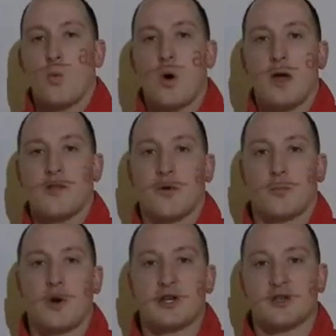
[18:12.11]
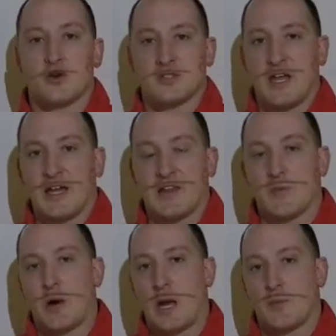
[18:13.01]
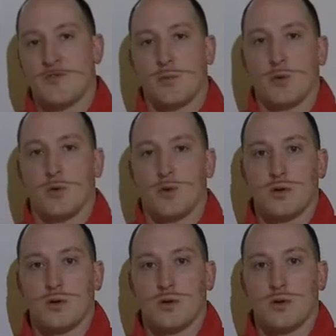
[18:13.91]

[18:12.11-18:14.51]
what the pressure is like at the bottom of a pool.